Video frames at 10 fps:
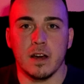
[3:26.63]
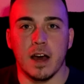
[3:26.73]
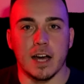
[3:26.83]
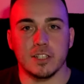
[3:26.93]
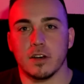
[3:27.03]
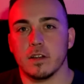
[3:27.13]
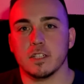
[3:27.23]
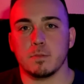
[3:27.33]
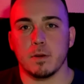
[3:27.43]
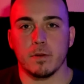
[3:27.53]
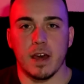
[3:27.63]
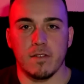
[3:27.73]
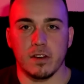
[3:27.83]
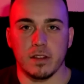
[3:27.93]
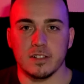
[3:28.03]
I saw these people
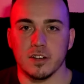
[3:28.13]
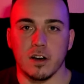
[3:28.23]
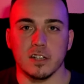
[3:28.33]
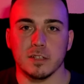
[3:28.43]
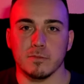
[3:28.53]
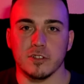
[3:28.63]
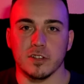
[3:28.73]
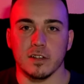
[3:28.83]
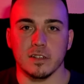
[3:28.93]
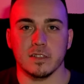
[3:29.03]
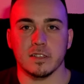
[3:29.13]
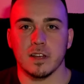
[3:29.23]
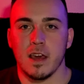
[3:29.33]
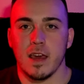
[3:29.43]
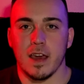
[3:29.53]
having these awesome results,
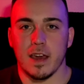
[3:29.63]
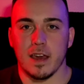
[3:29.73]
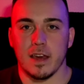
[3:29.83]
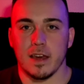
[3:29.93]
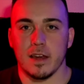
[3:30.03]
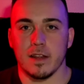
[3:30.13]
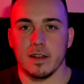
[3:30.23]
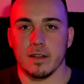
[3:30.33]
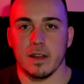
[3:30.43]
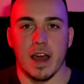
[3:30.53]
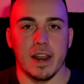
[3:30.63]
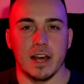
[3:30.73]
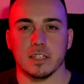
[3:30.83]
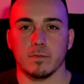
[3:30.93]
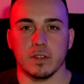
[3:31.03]
and I'd
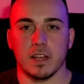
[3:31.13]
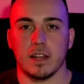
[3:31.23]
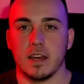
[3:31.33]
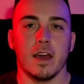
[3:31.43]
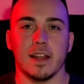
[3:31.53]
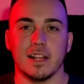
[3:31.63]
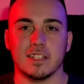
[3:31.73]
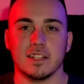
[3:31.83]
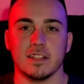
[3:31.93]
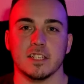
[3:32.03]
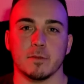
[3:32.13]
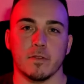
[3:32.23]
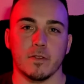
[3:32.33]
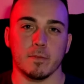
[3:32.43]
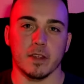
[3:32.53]
ask them what they'd eat, and instantly someone
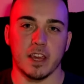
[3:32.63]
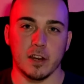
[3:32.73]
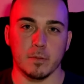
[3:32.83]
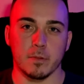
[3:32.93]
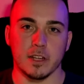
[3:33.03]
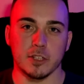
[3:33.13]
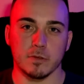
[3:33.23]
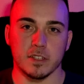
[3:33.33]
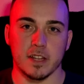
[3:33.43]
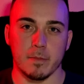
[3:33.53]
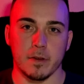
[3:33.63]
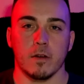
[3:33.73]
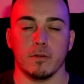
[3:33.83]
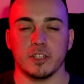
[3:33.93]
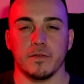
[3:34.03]
from the keto police would step in,
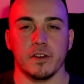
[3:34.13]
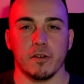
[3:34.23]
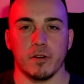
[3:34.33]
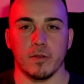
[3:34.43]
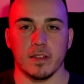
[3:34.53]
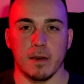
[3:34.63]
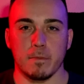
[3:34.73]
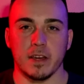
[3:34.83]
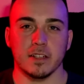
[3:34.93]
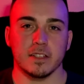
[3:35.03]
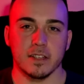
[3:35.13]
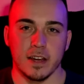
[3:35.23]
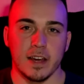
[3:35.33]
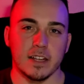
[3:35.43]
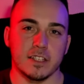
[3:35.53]
which if you don't know what that means,
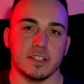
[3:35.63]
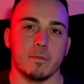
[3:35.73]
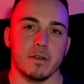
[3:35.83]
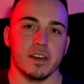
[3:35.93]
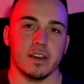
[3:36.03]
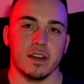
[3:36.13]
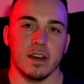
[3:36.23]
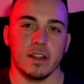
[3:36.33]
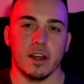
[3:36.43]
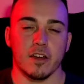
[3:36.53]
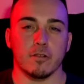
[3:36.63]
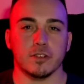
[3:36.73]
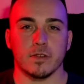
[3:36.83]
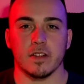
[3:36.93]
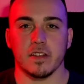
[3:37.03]
it's somebody that goes
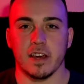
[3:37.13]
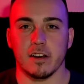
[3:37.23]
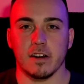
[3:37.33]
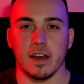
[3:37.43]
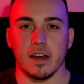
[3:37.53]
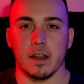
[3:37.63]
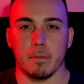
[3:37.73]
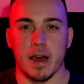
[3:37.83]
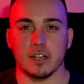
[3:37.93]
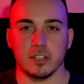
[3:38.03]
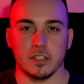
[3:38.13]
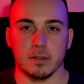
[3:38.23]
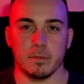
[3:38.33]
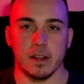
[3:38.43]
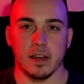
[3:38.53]
around the internet and bashes
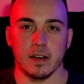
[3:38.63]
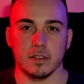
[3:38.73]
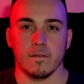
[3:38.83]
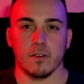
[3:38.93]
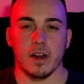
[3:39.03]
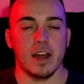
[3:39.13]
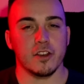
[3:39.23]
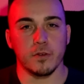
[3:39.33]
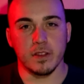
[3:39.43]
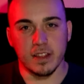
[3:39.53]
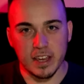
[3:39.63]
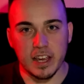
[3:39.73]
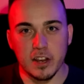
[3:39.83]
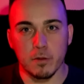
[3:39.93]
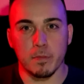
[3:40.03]
somebody else for not doing the
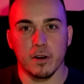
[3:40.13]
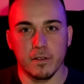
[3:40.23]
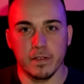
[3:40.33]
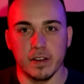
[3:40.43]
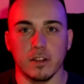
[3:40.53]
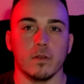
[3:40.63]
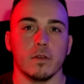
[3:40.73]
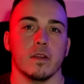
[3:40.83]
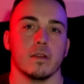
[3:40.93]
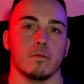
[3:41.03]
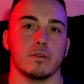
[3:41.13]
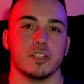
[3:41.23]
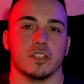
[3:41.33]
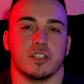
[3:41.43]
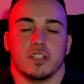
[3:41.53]
keto perfect, which
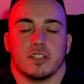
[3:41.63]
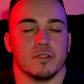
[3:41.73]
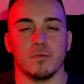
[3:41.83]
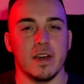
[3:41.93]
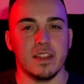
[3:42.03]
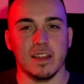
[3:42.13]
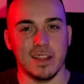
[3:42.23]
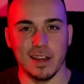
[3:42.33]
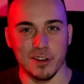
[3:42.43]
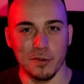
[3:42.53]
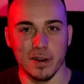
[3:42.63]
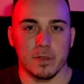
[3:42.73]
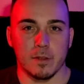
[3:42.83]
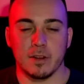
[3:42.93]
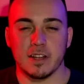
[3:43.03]
is just the way that they do it.
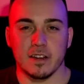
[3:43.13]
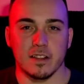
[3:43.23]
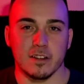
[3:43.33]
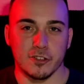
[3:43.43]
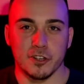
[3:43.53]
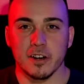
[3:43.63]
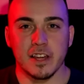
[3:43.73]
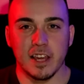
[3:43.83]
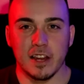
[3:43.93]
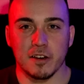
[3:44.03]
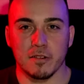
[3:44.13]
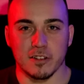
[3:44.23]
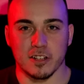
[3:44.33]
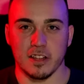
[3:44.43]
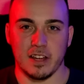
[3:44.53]
Let me tell you, there's dirty keto, there's
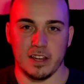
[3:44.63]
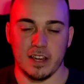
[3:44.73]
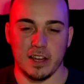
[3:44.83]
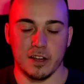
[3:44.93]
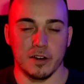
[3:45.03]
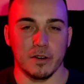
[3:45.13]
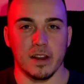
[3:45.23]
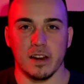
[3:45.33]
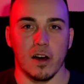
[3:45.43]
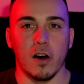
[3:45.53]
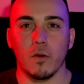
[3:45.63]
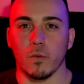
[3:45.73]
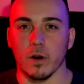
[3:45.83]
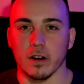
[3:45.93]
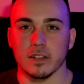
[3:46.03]
clean keto, and it all
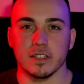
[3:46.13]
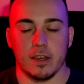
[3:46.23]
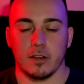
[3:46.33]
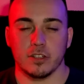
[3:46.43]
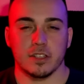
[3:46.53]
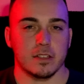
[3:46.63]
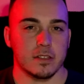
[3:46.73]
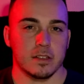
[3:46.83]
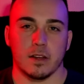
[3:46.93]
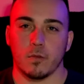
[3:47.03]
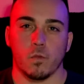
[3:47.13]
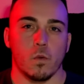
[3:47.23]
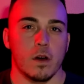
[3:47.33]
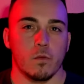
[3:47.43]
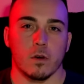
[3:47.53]
works. You just,
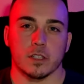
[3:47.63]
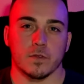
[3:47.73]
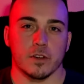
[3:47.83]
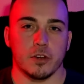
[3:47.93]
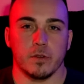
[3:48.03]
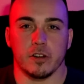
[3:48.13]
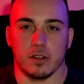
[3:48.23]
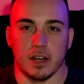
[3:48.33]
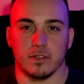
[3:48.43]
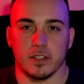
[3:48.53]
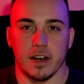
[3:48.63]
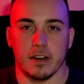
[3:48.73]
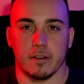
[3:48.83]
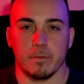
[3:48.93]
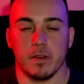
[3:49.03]
what works for you and your lifestyle.
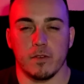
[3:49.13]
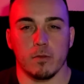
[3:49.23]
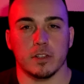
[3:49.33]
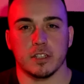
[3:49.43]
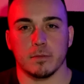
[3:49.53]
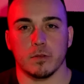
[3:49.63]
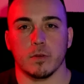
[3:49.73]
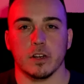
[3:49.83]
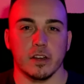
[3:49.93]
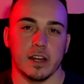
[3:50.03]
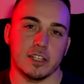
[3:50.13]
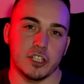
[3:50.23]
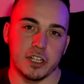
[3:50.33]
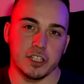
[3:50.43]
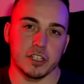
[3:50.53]
If you want something to work, you gotta
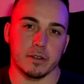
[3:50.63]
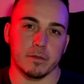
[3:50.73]
change it.